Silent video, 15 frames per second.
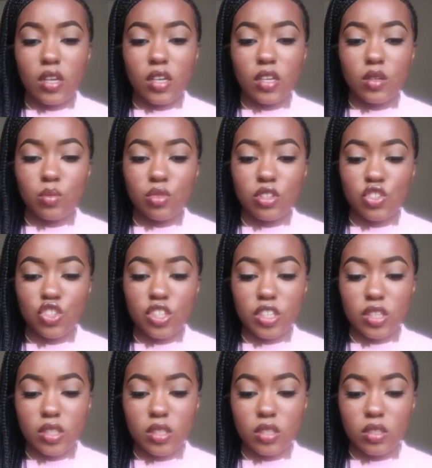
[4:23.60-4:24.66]
I got a bunch of
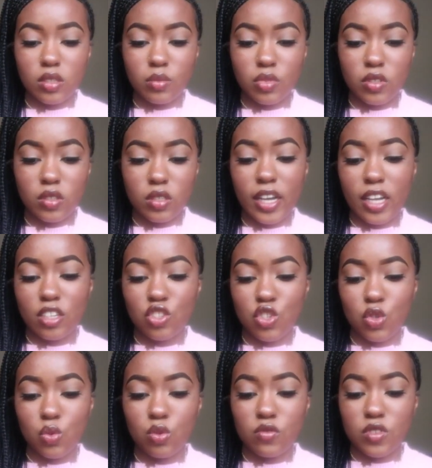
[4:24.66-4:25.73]
hair clips. I got
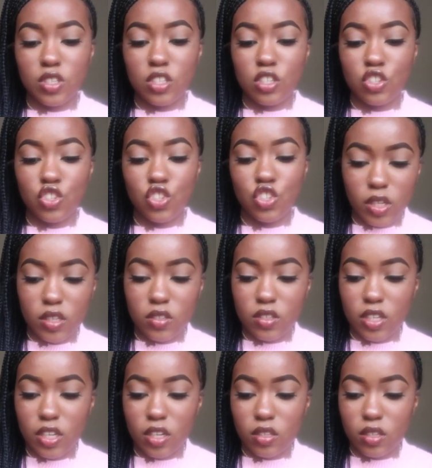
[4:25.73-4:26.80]
two of each, like
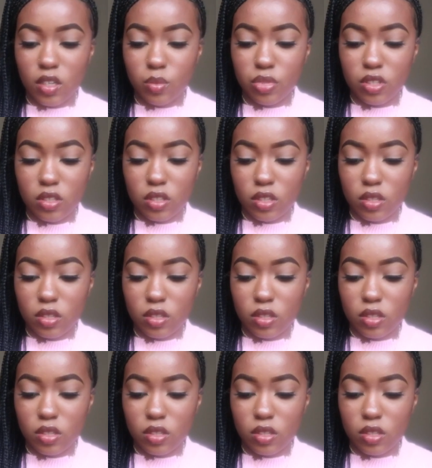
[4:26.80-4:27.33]
style that I picked